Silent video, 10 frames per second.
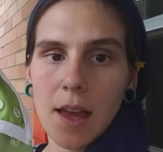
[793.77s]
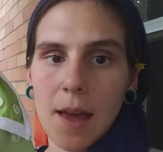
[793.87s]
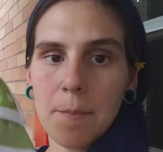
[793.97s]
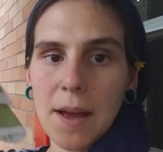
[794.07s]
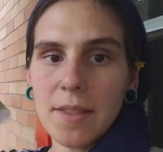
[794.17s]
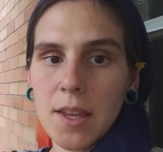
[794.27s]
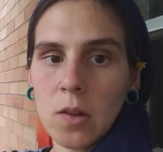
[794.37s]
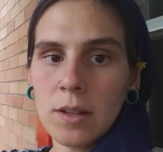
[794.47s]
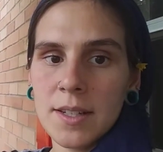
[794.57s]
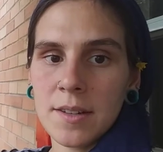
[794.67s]
And about the
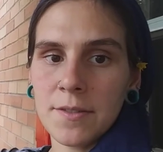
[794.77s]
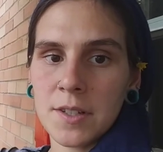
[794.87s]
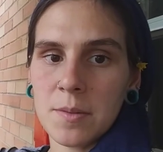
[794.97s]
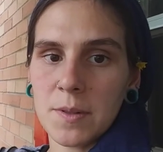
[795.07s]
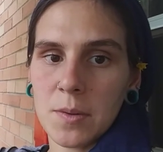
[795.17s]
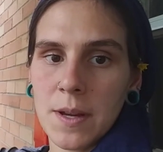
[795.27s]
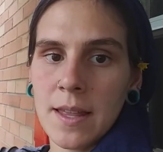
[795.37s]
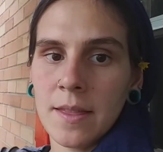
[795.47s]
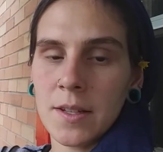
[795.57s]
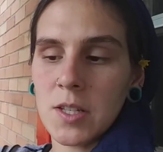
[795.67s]
only difference
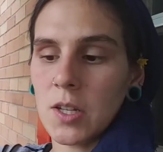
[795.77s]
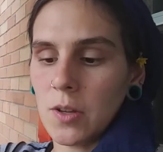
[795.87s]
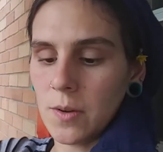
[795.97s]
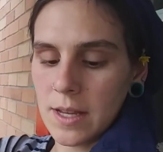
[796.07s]
between the two